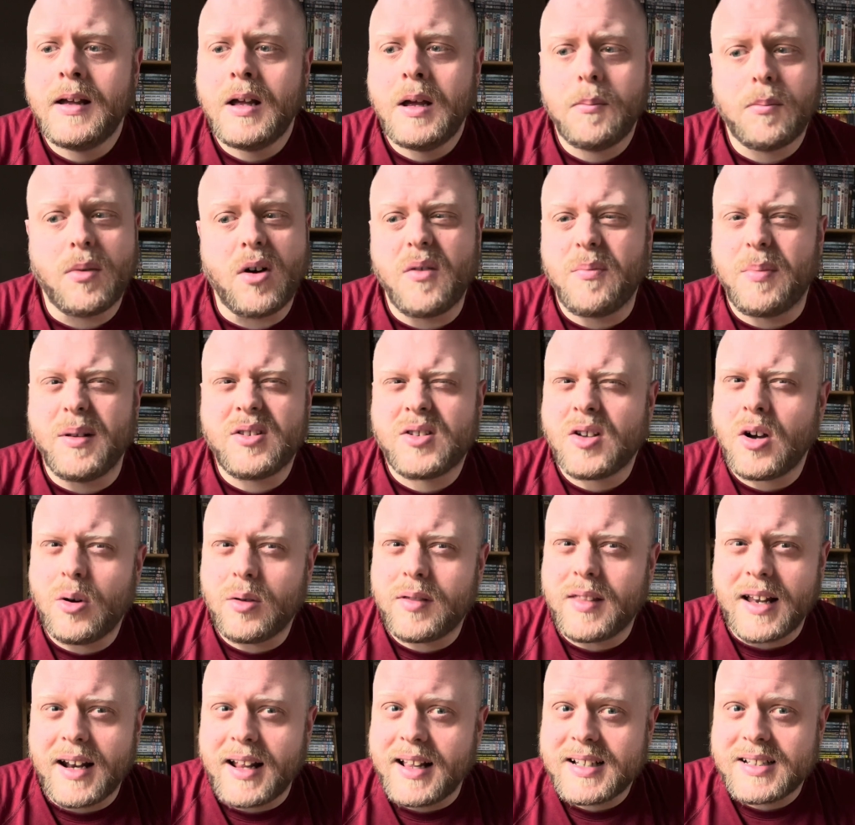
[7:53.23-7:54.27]
But I've been told
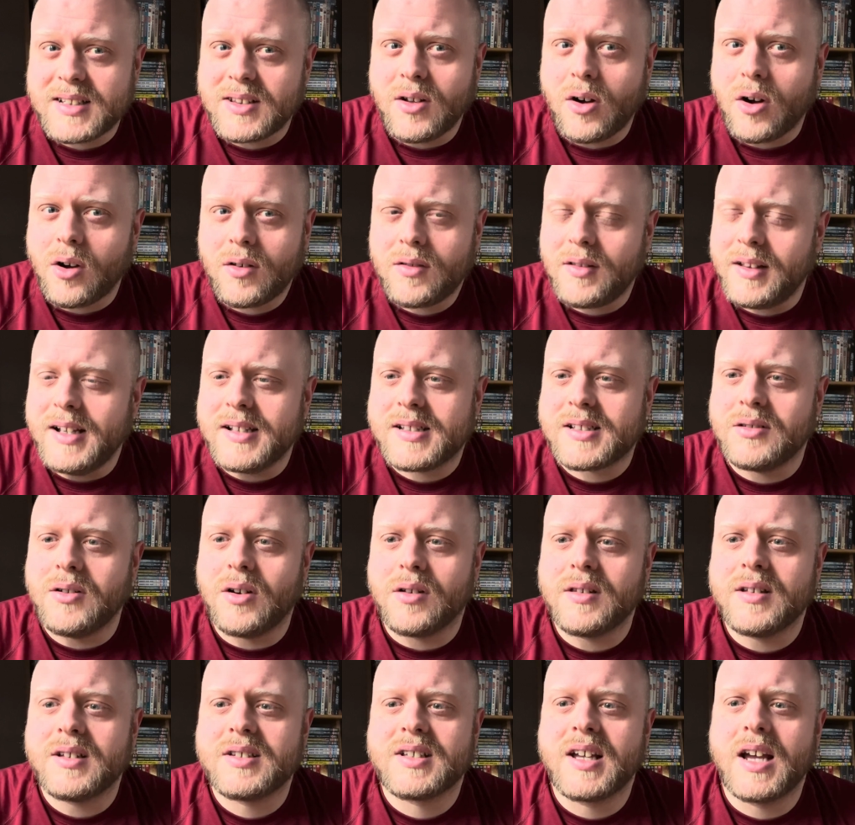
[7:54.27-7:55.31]
that it's not
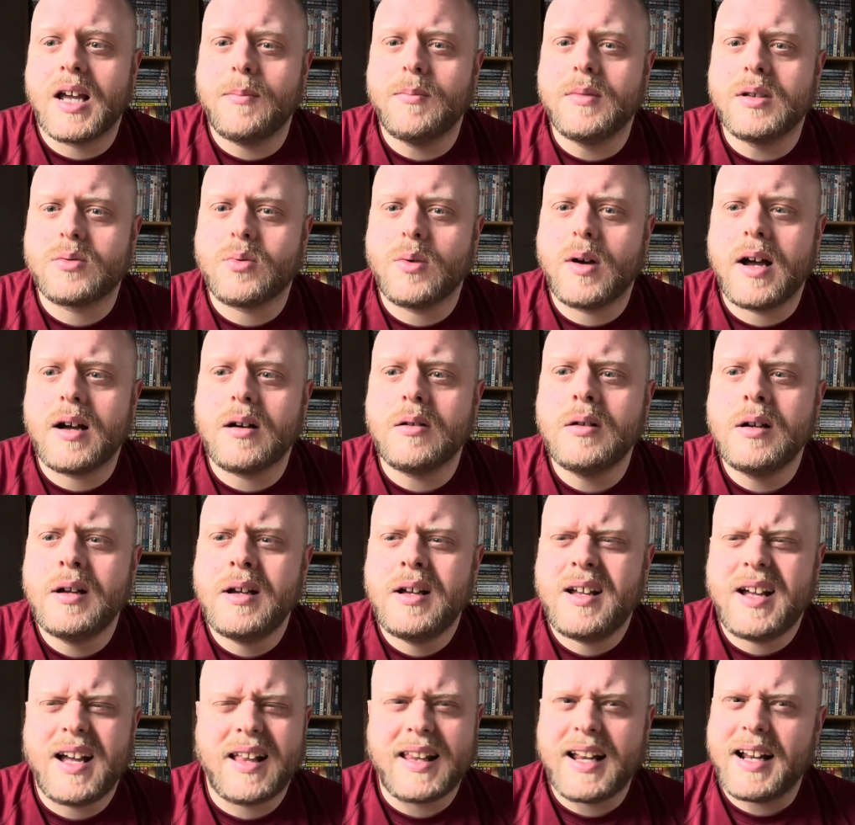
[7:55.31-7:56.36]
the same as well,
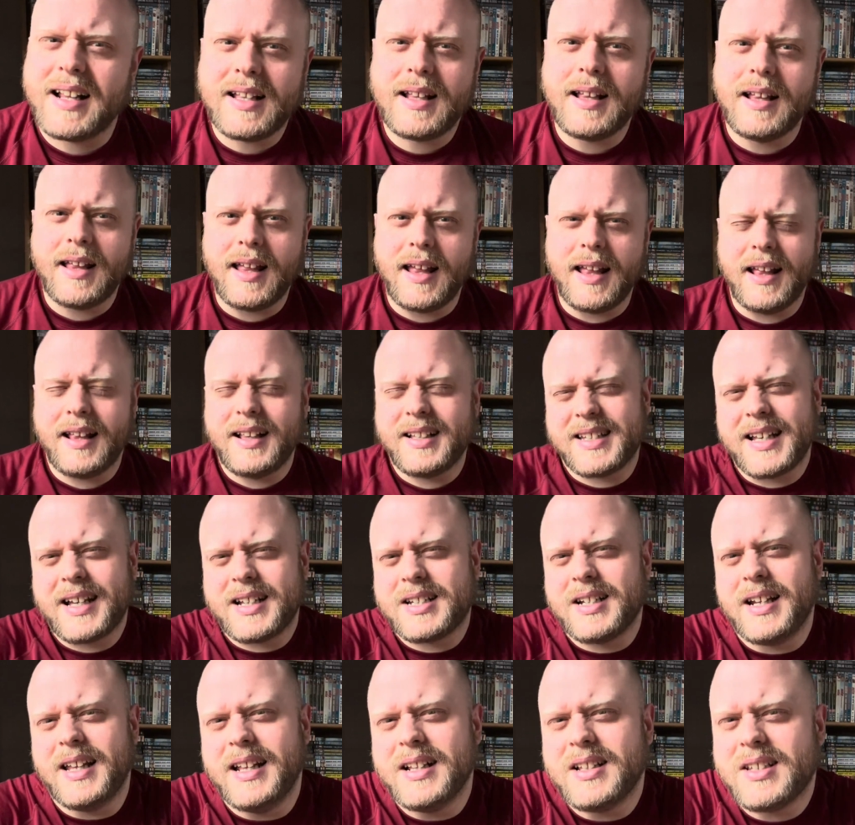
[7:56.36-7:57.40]
and that it's
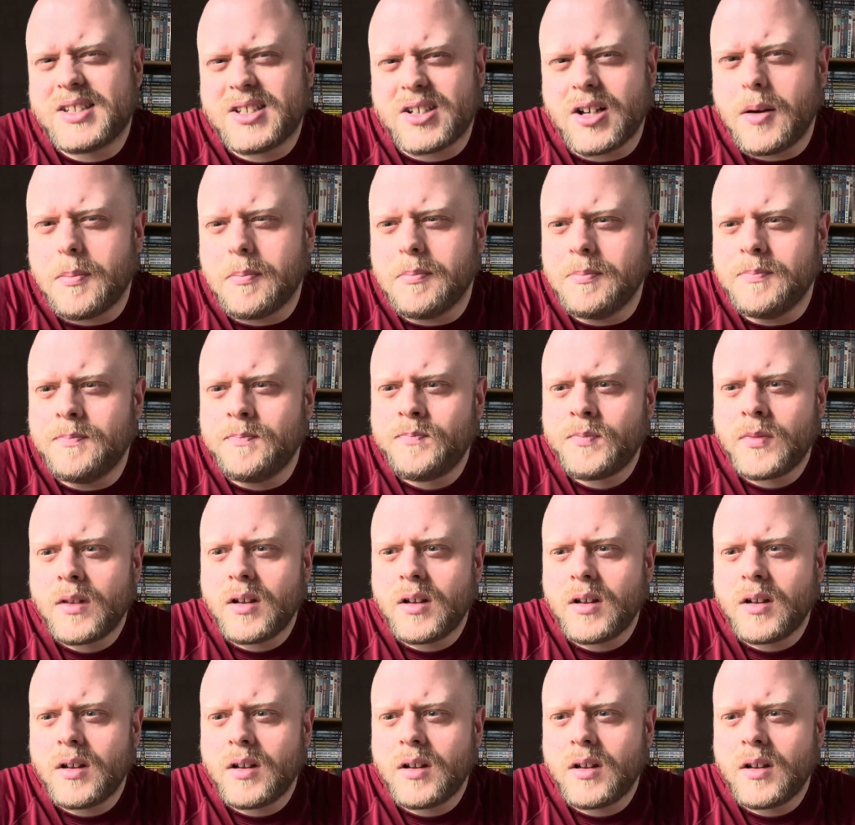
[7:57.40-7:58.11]
actually in some